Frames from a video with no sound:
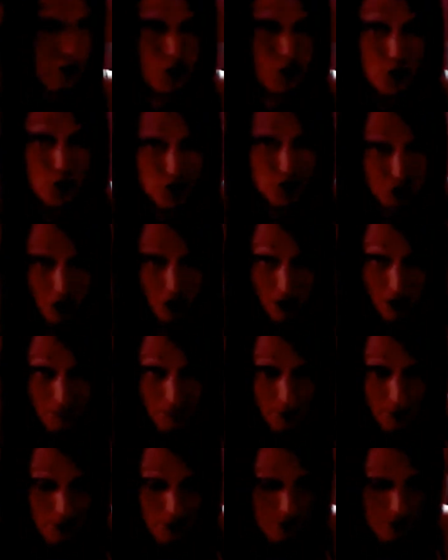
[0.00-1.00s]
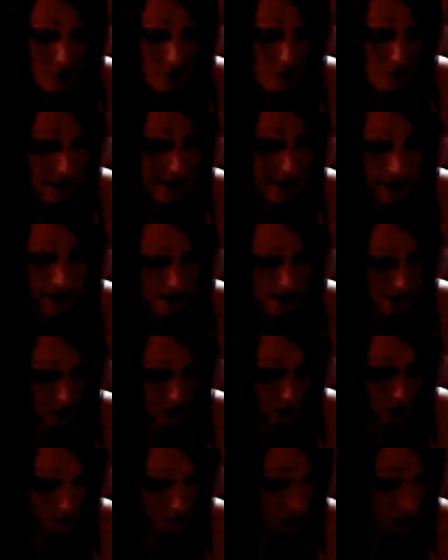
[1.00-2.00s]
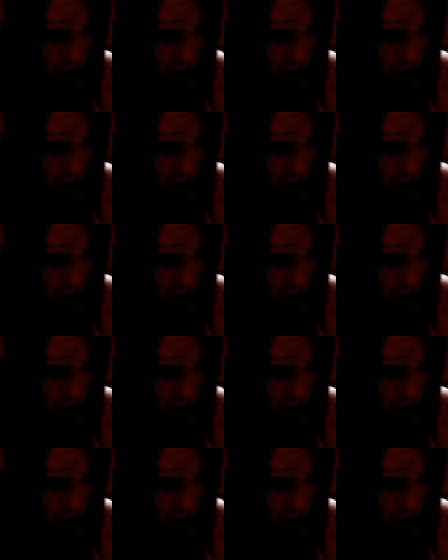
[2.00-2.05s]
your job. It's that simple.